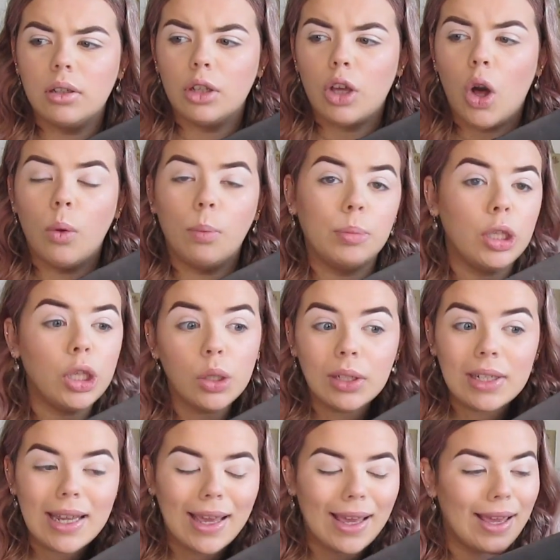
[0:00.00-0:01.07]
Cult
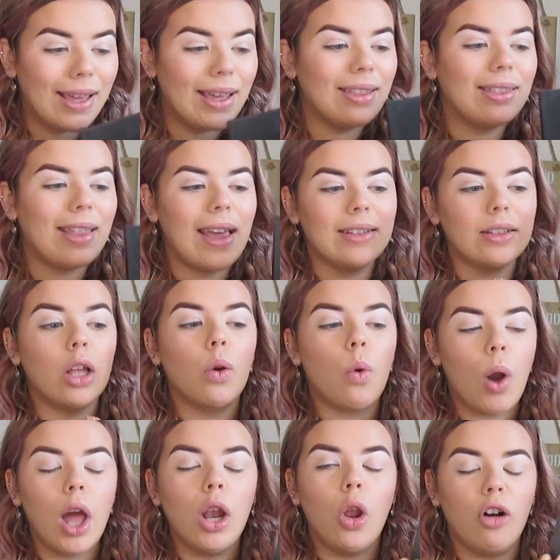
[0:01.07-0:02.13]
Beauty, there's
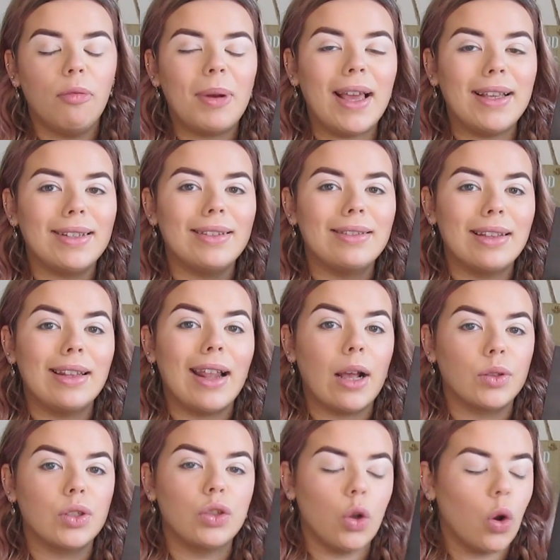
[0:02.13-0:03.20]
quite a lot of places that
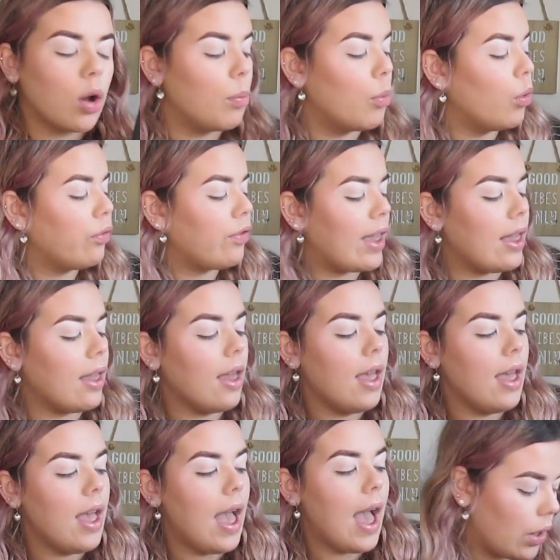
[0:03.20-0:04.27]
now stock Morphe.
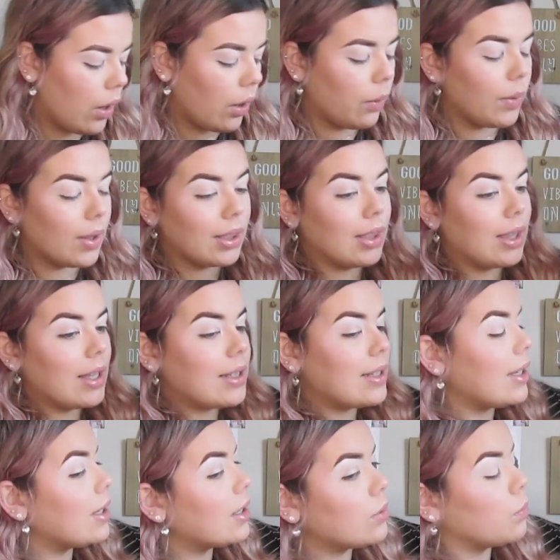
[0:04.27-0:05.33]
So
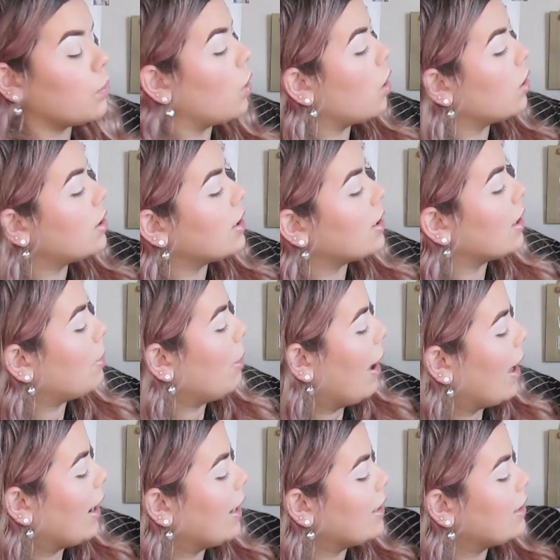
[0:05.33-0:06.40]
this is what the
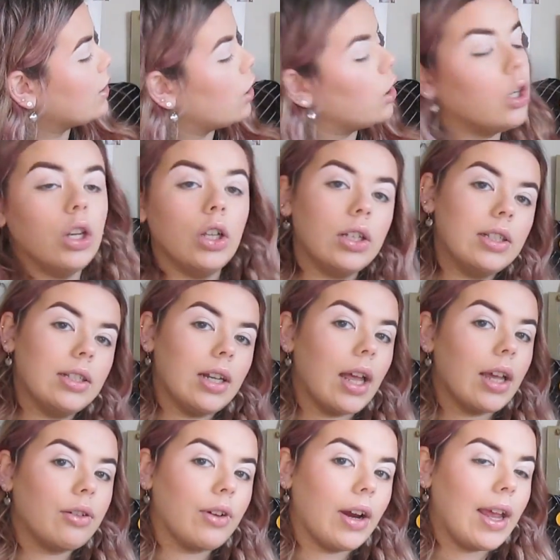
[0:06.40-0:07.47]
palette looks
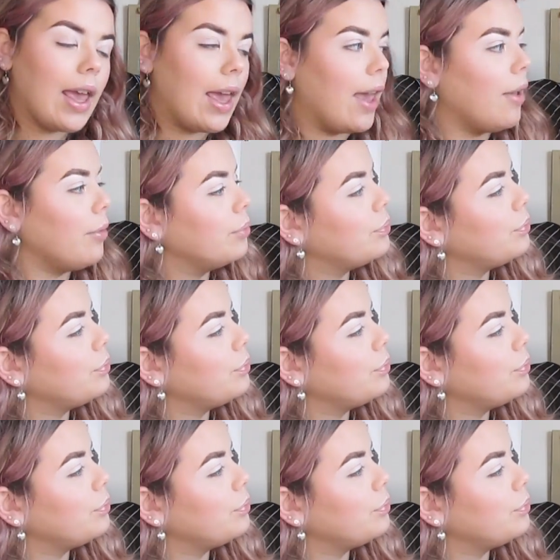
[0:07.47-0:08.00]
like right here.